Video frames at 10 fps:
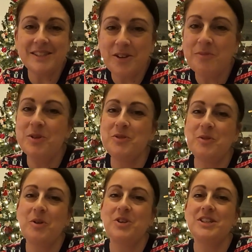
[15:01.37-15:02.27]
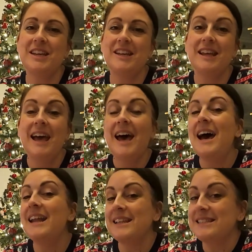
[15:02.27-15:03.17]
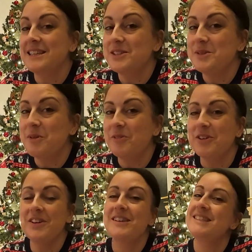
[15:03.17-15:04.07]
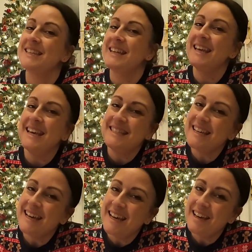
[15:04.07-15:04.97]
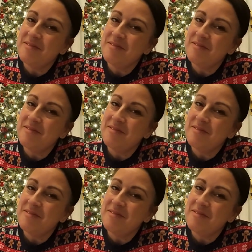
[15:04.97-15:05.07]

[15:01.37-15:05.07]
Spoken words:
so much for watching, and I'll see you tomorrow. See you later.